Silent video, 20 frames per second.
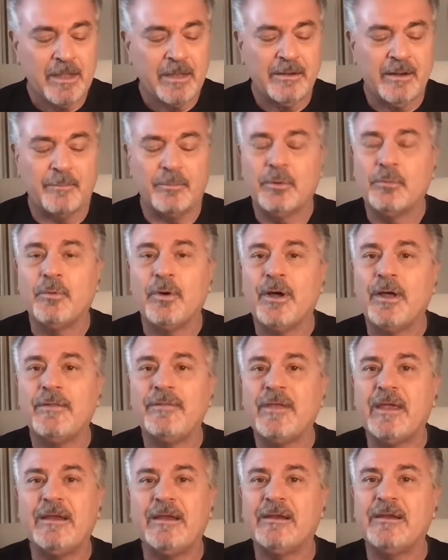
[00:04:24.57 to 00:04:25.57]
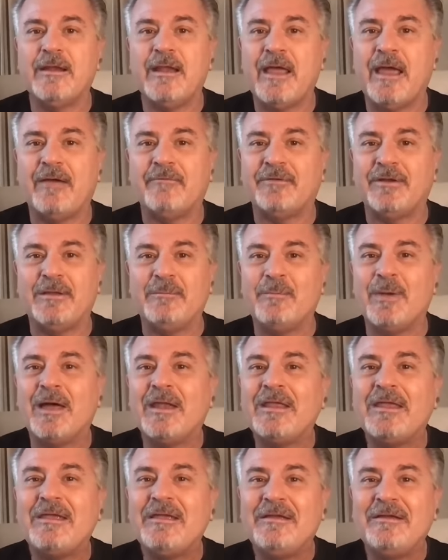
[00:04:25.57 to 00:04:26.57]
Number one, they didn't have any
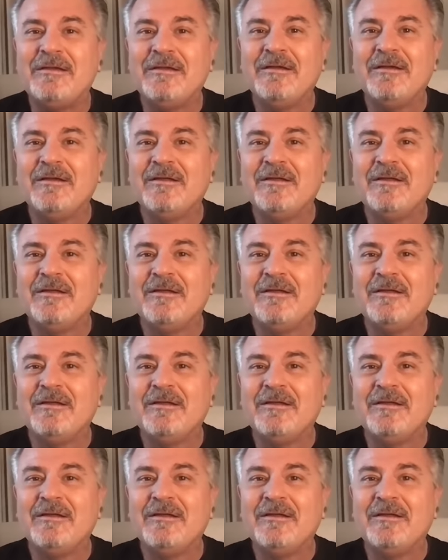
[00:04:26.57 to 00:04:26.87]
money.